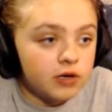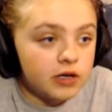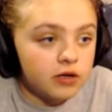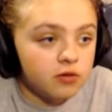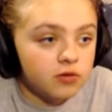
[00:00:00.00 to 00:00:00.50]

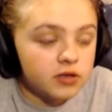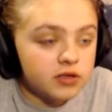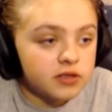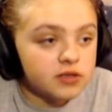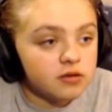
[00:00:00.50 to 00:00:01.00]
Well,
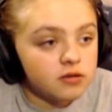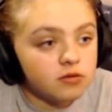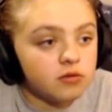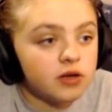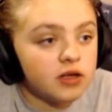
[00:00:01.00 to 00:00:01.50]
one,
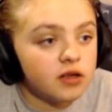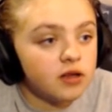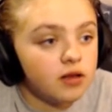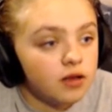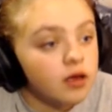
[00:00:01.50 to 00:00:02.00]

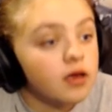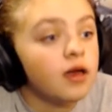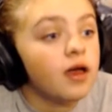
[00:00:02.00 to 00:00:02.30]
well,